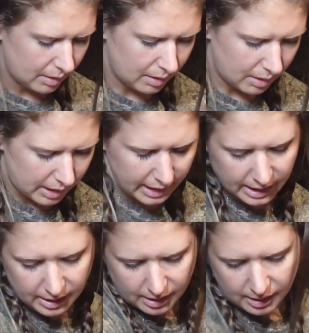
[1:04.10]
Alright,
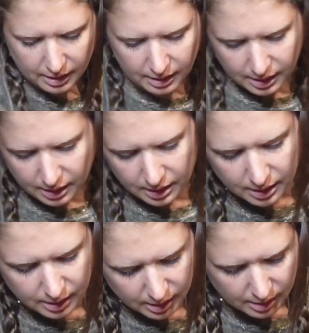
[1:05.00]
and
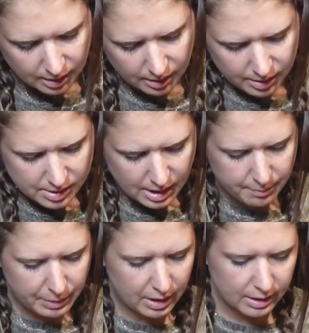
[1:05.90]
then in the other side
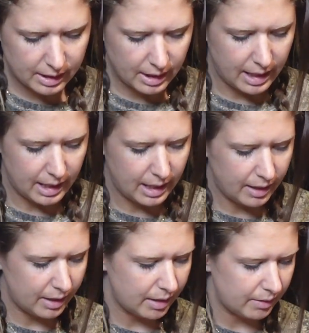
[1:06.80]
pocket I
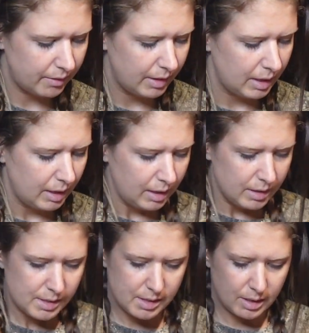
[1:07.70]
have
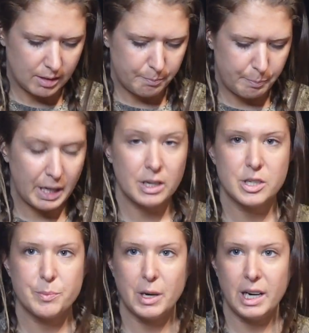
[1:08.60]
some bear
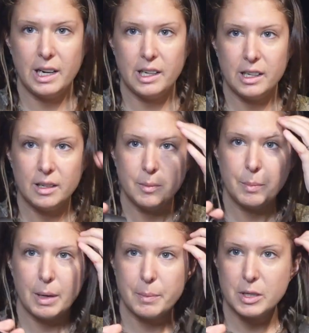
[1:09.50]
spray,
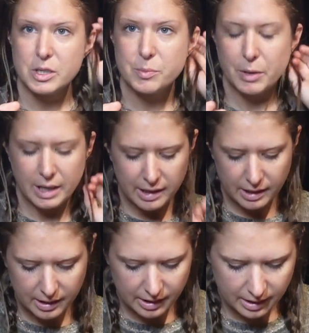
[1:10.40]
pepper spray.